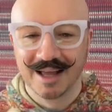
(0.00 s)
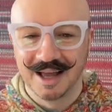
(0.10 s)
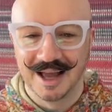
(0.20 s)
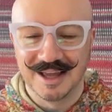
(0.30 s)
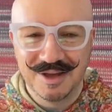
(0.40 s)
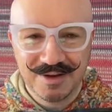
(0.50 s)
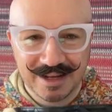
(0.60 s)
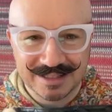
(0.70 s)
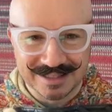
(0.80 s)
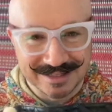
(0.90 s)
Are you guys
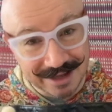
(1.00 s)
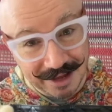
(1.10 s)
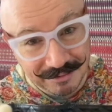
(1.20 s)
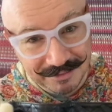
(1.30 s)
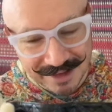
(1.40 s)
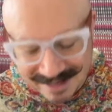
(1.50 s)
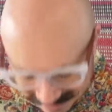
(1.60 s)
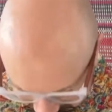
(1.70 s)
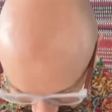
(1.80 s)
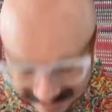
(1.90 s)
the same?
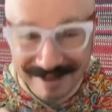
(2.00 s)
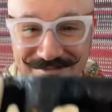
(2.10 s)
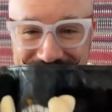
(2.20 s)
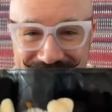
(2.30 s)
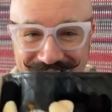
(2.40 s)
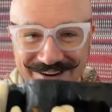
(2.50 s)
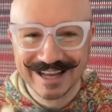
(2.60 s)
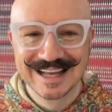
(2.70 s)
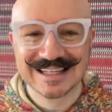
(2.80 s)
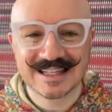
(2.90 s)
Let me know.
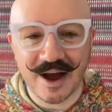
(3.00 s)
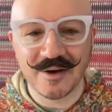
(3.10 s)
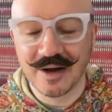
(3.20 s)
So,